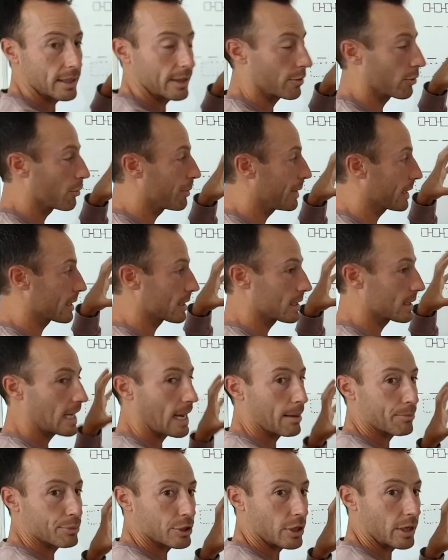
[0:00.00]
and there will be a
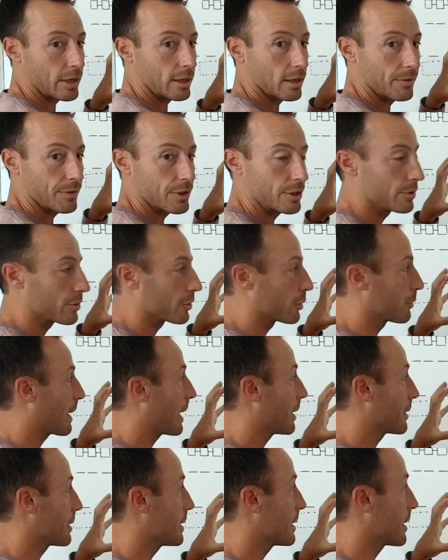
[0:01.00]
snapshot of the user's
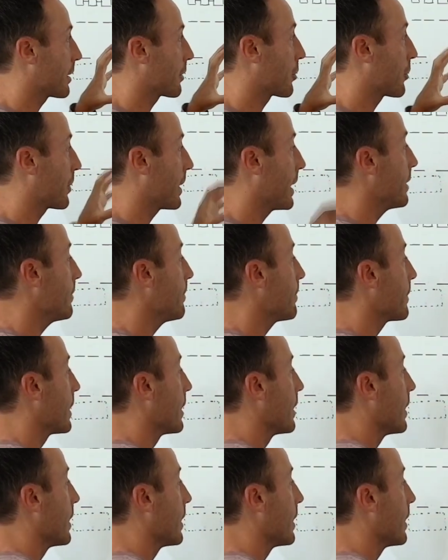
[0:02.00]
balances that are created.